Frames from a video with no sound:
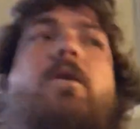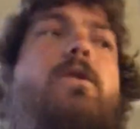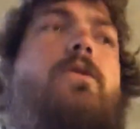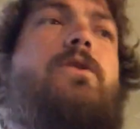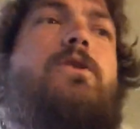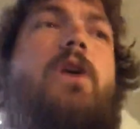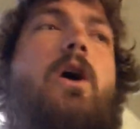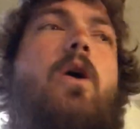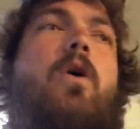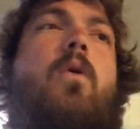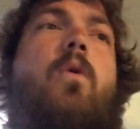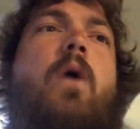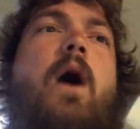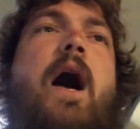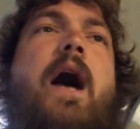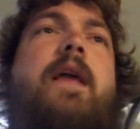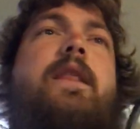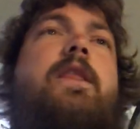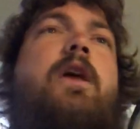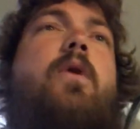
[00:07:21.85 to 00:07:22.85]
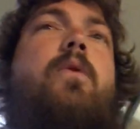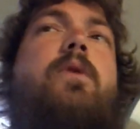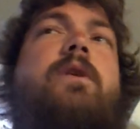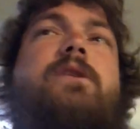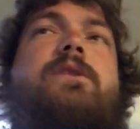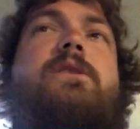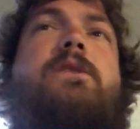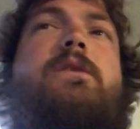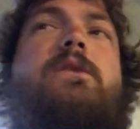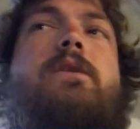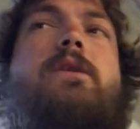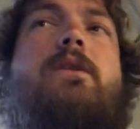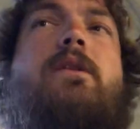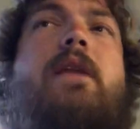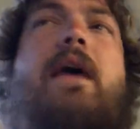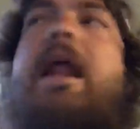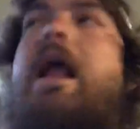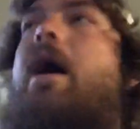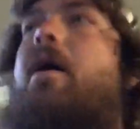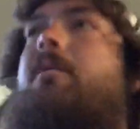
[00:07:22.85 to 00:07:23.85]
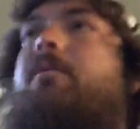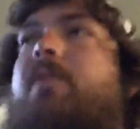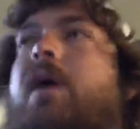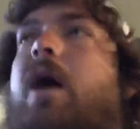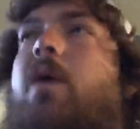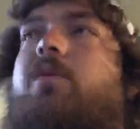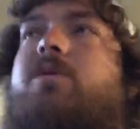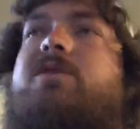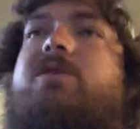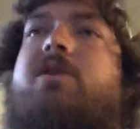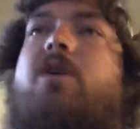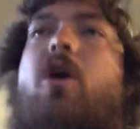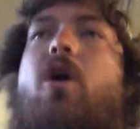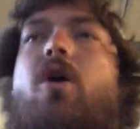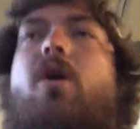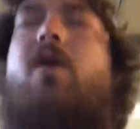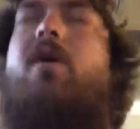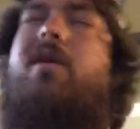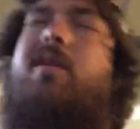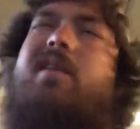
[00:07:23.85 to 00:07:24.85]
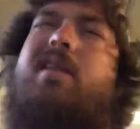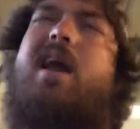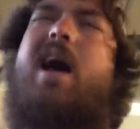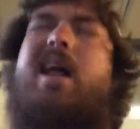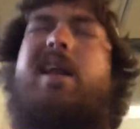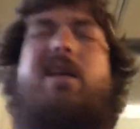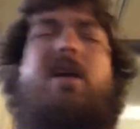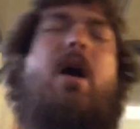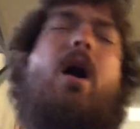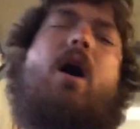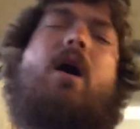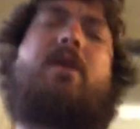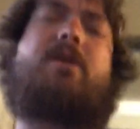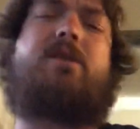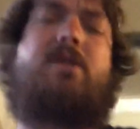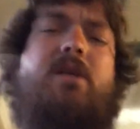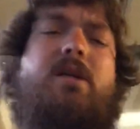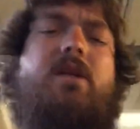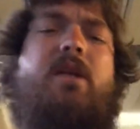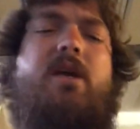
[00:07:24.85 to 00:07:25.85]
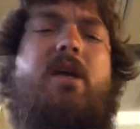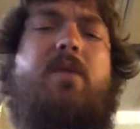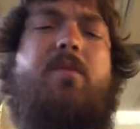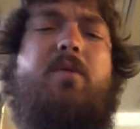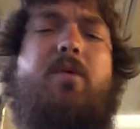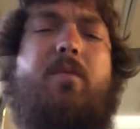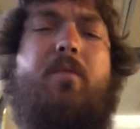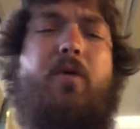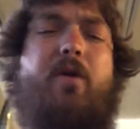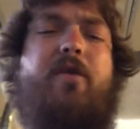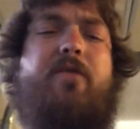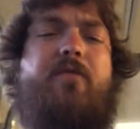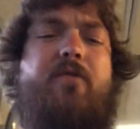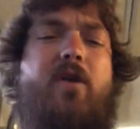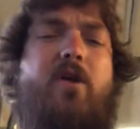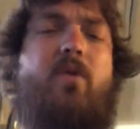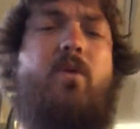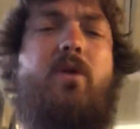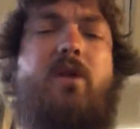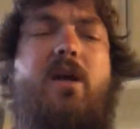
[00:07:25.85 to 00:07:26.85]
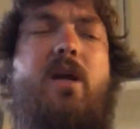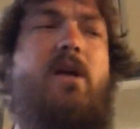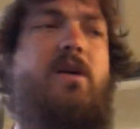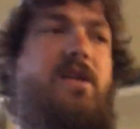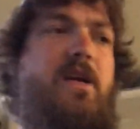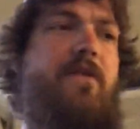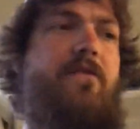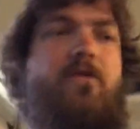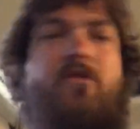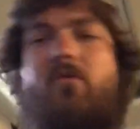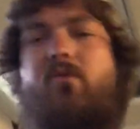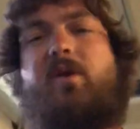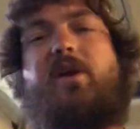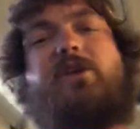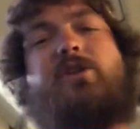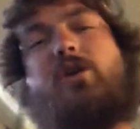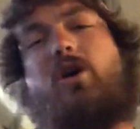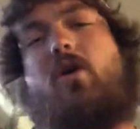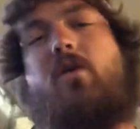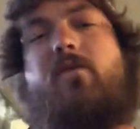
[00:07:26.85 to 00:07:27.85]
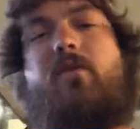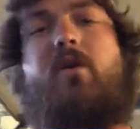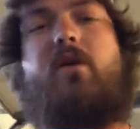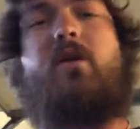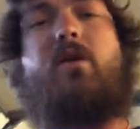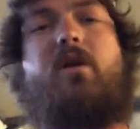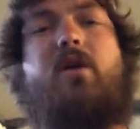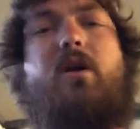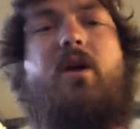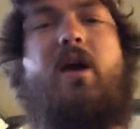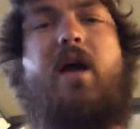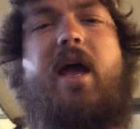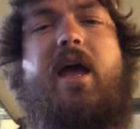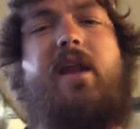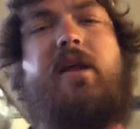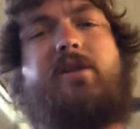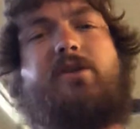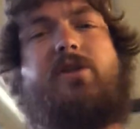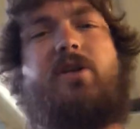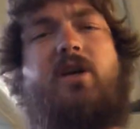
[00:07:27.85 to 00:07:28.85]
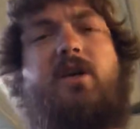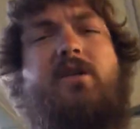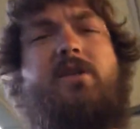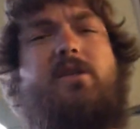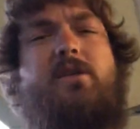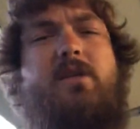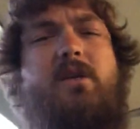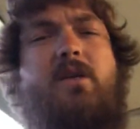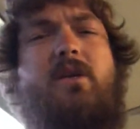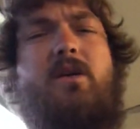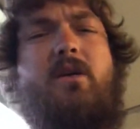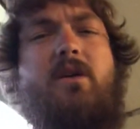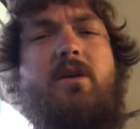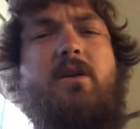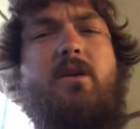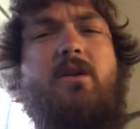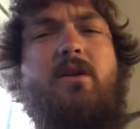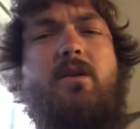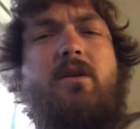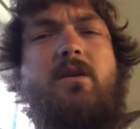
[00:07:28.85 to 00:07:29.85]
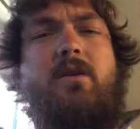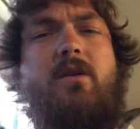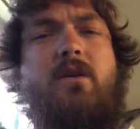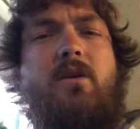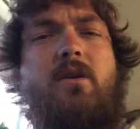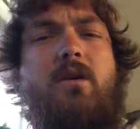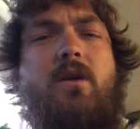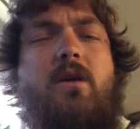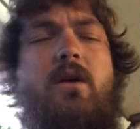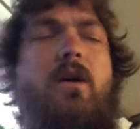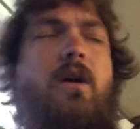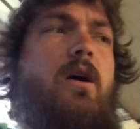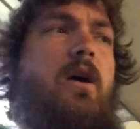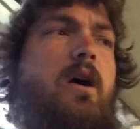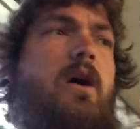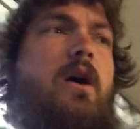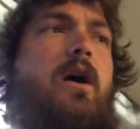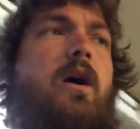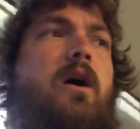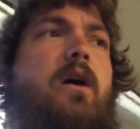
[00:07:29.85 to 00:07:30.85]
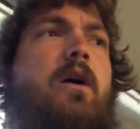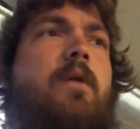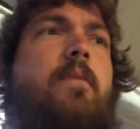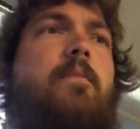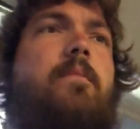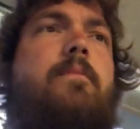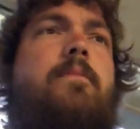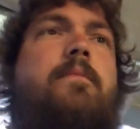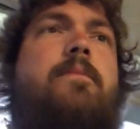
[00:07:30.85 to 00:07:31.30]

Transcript: So I noticed that I was not constantly, but pretty frequently, I was having to reach over and adjust. And